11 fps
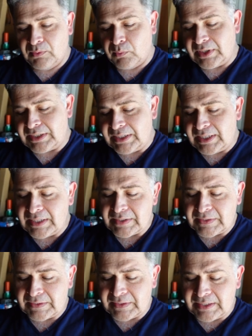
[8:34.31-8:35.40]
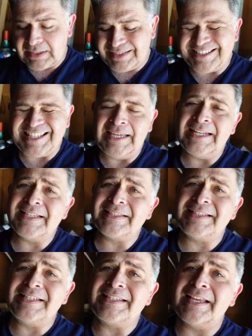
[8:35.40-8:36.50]
and what it does is it is it is
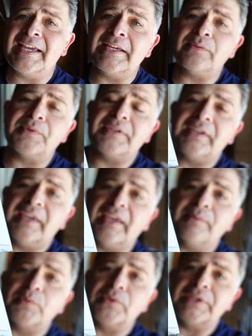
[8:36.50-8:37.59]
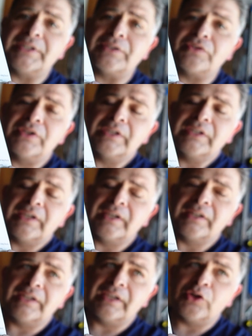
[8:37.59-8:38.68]
designed with a cable and
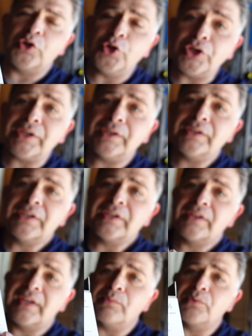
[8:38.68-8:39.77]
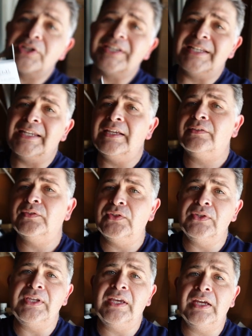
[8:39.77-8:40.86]
and a hook that will connect
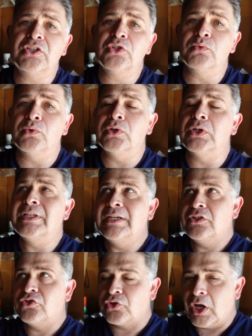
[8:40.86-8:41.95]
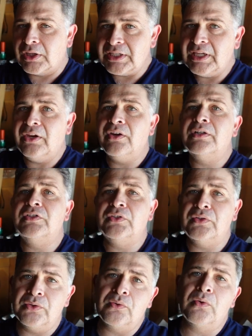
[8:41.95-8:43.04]
to the actual trolley carriage
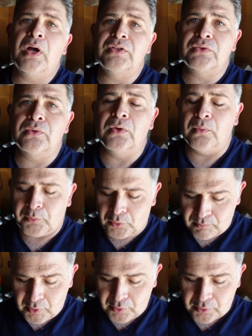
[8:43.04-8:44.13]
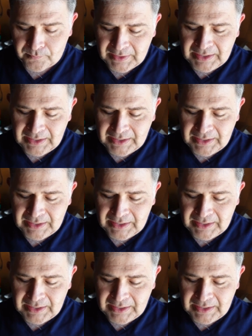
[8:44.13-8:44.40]
to the garage door opener motor.